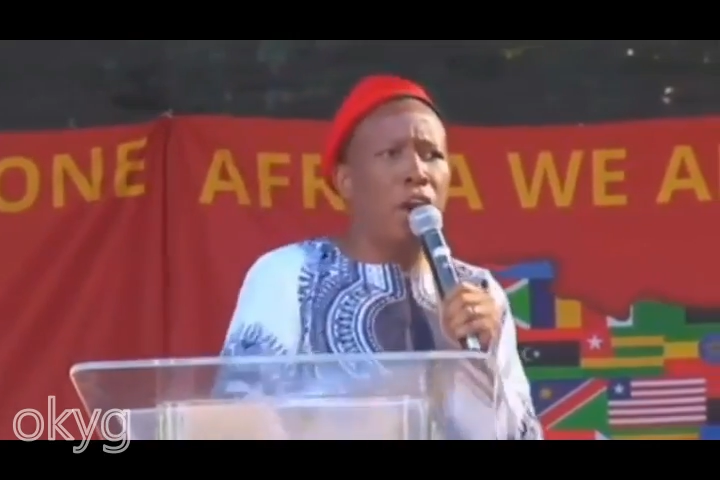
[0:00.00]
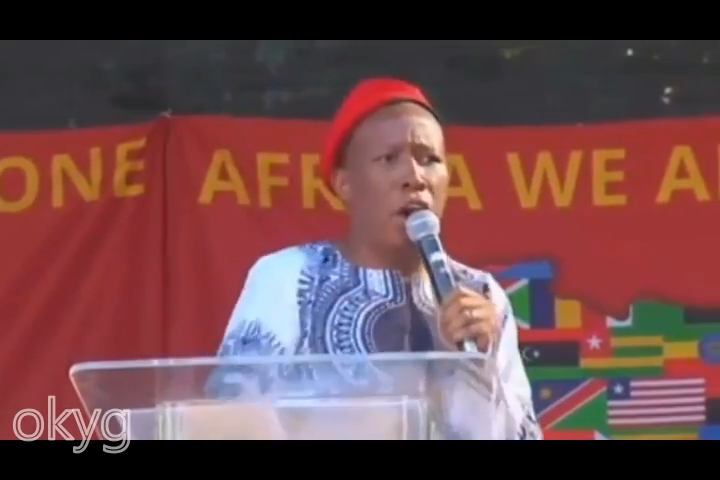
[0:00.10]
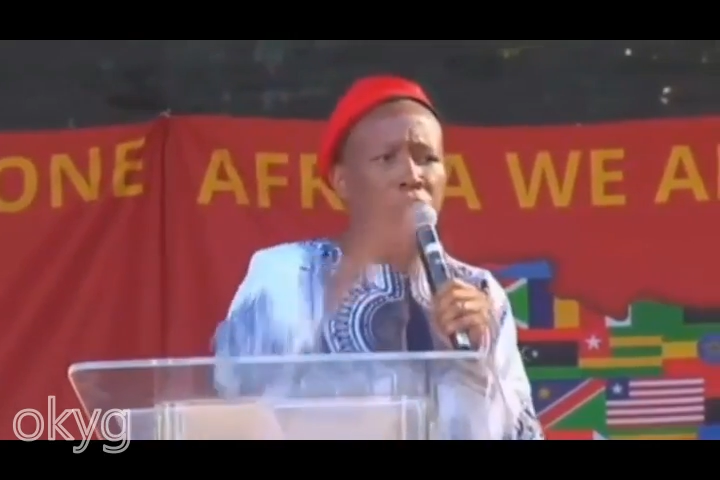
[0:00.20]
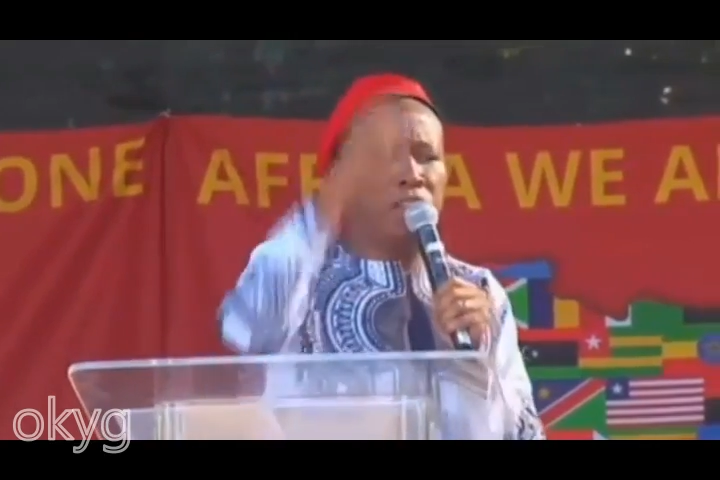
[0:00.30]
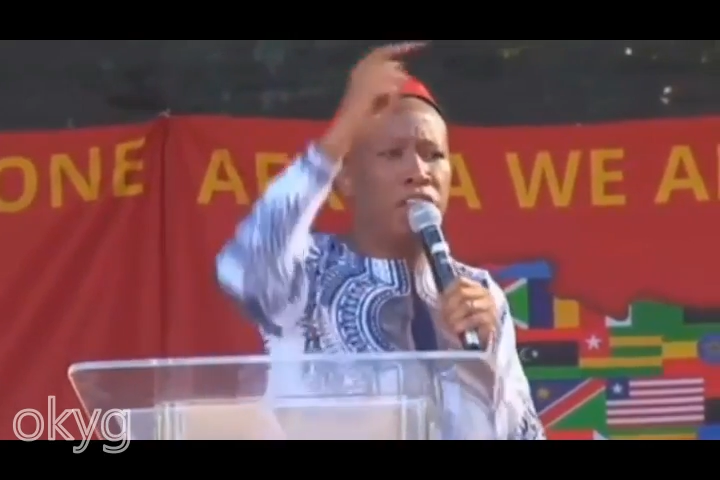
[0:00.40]

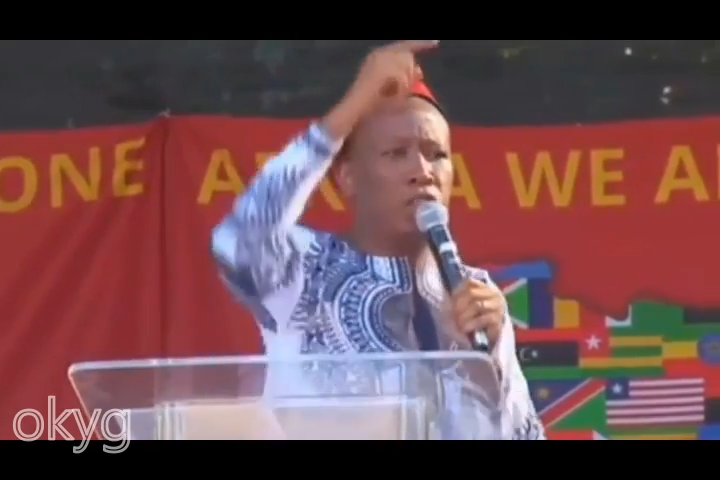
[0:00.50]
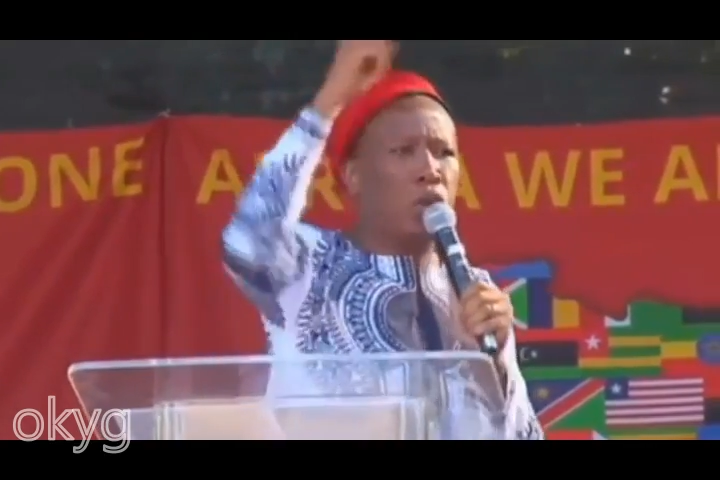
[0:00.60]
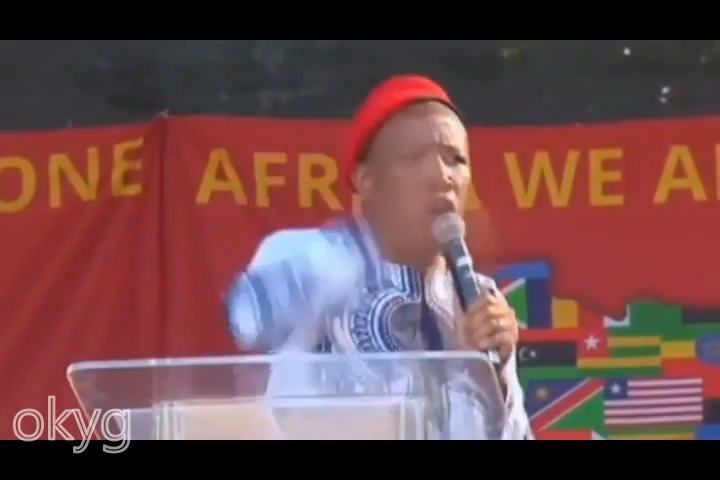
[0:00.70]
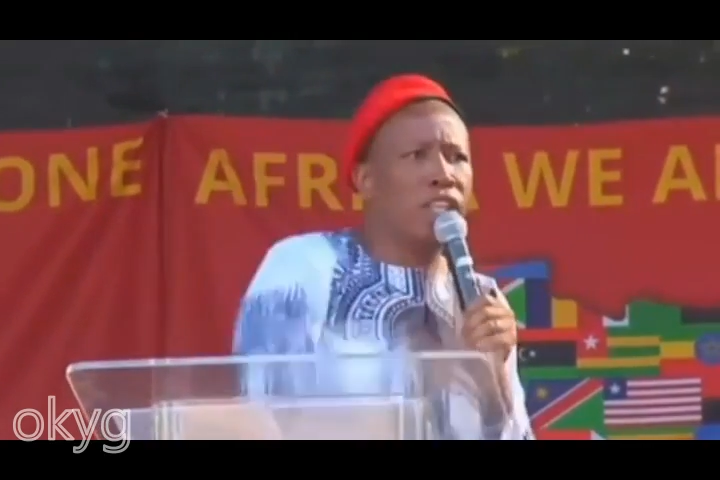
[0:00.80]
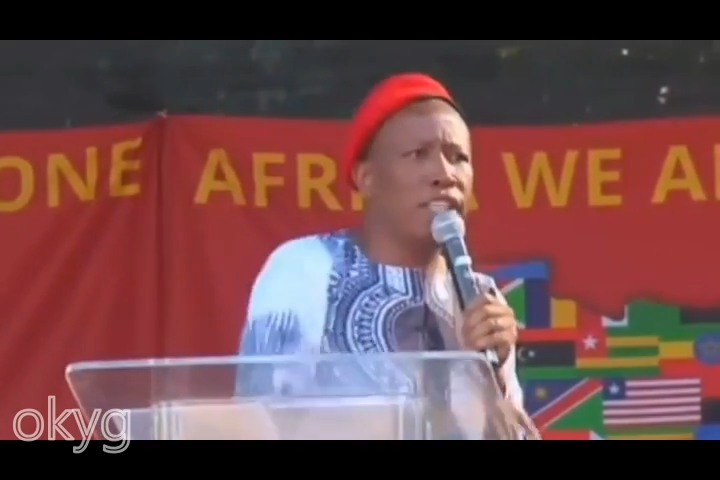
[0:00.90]
of this
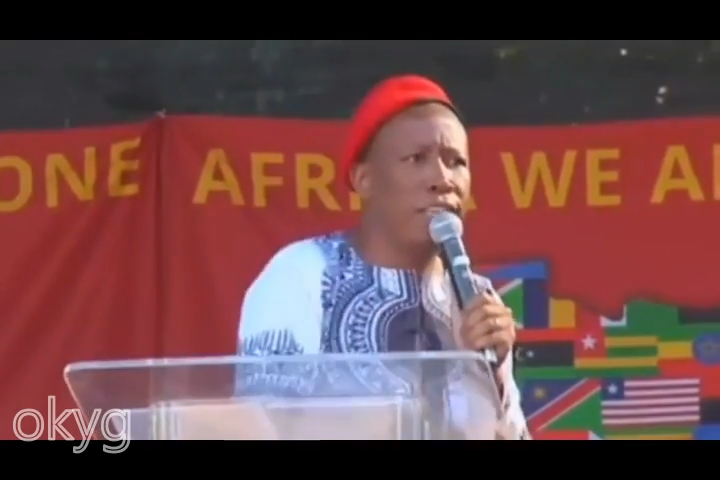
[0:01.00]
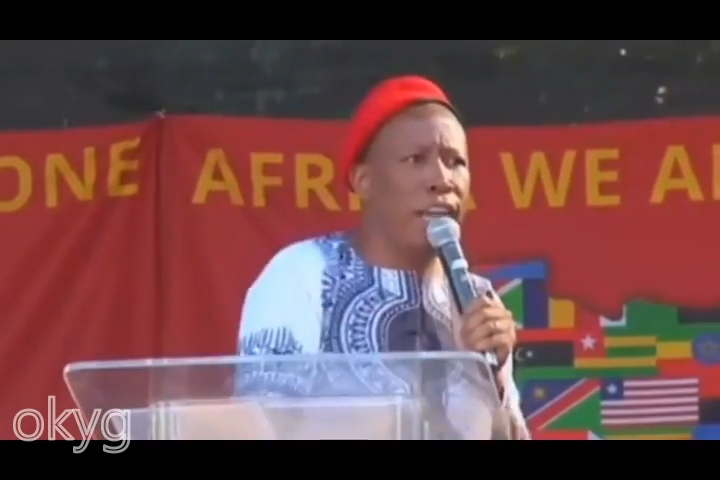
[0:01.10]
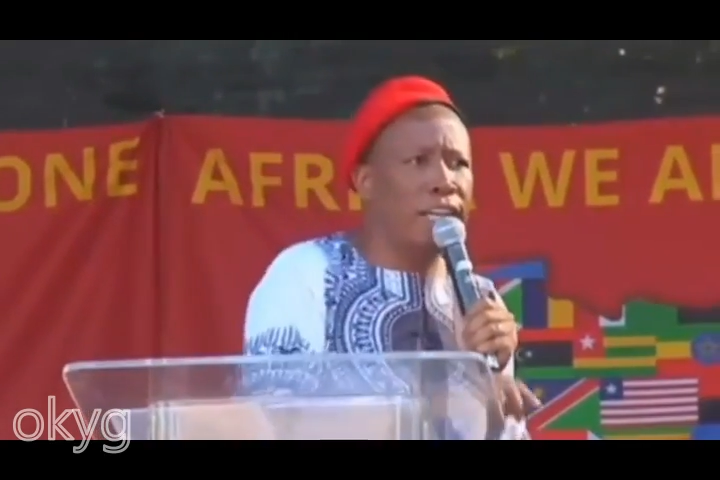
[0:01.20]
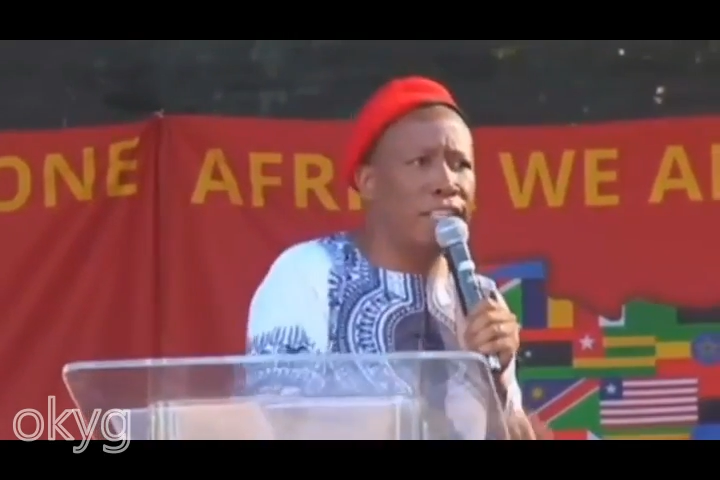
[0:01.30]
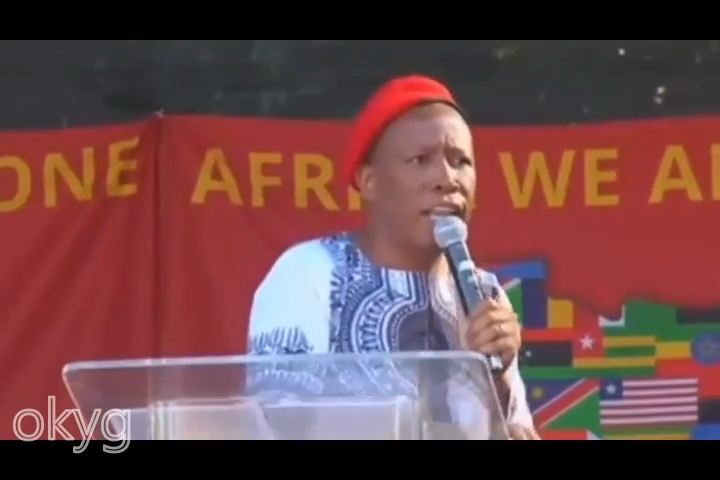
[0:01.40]

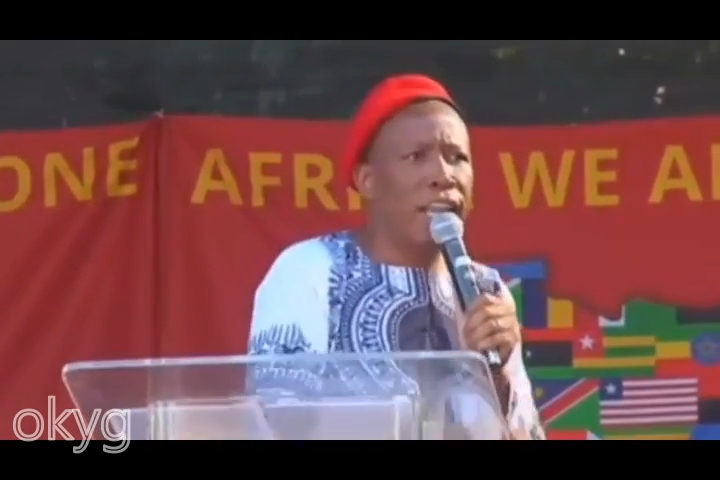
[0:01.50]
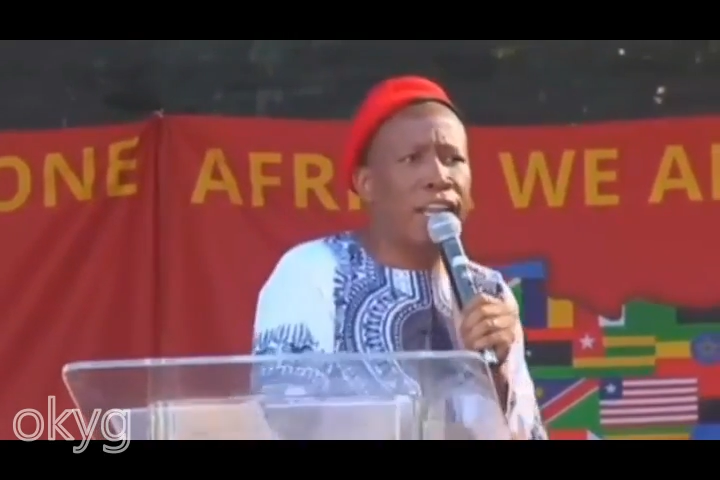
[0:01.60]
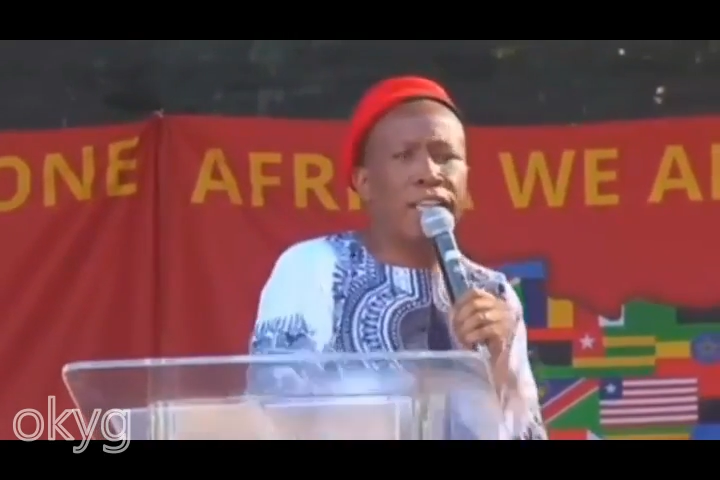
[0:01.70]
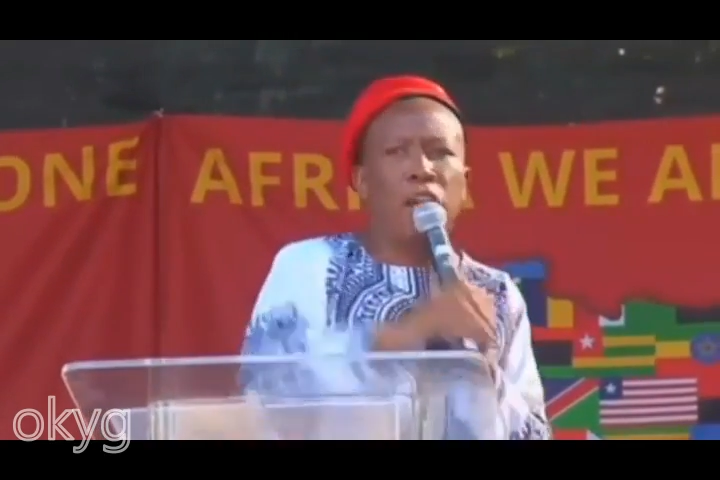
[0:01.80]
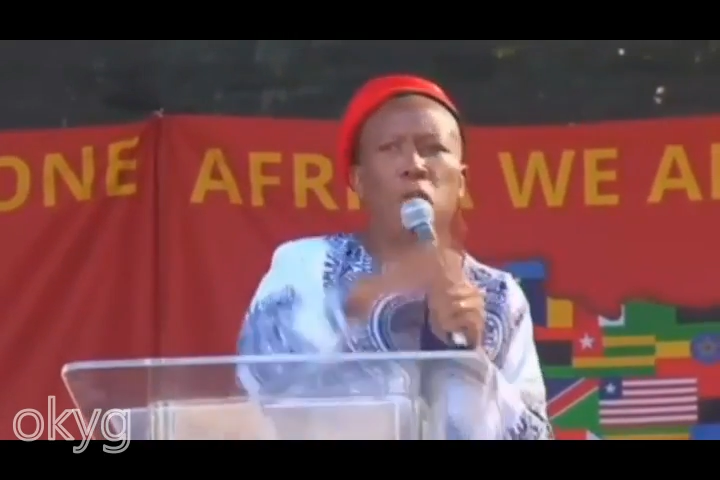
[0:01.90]
continent in the